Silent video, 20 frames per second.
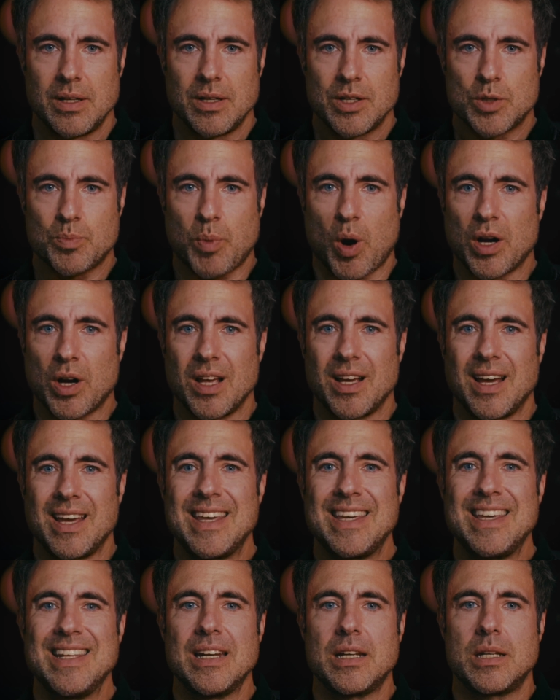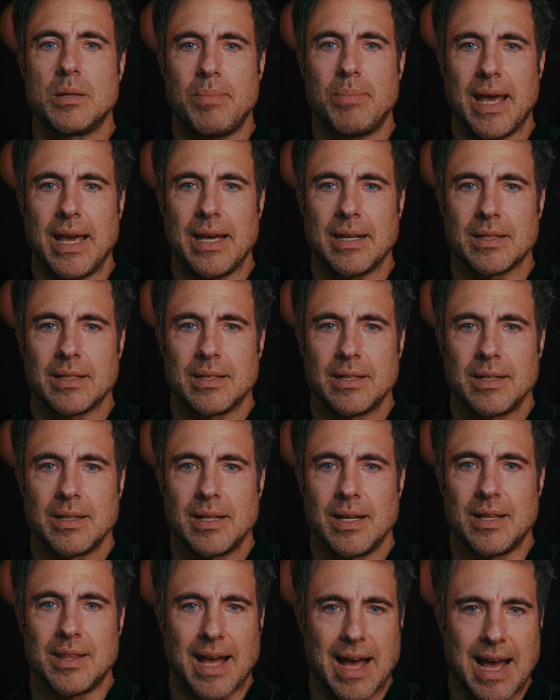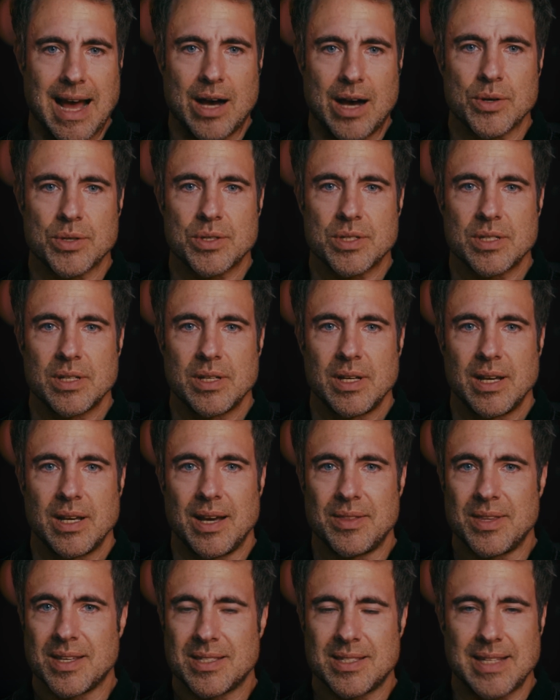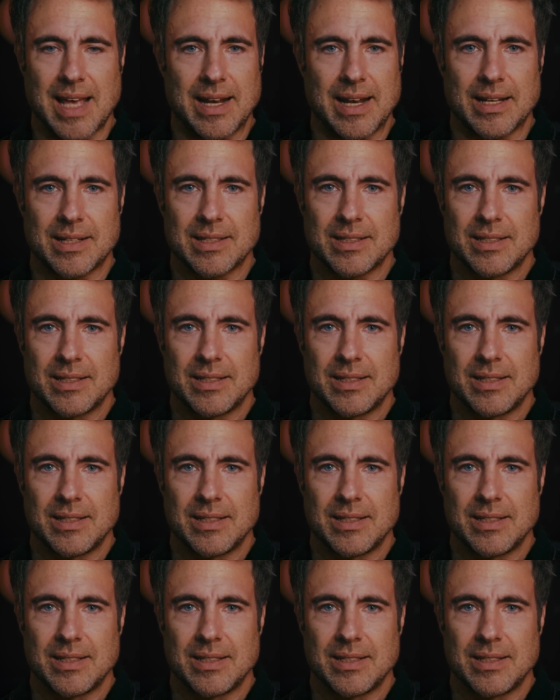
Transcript: sparking a heated debate in the House and the Senate.